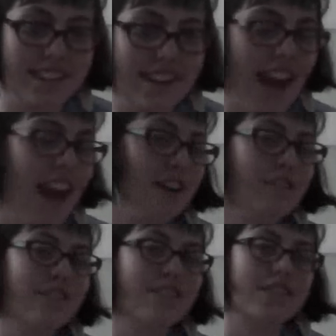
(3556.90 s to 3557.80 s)

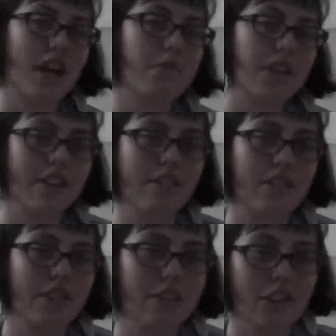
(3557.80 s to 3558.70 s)
Now it's time to hear
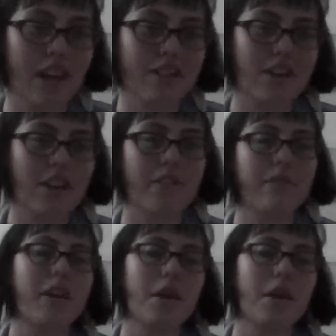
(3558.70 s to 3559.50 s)
who you guys are.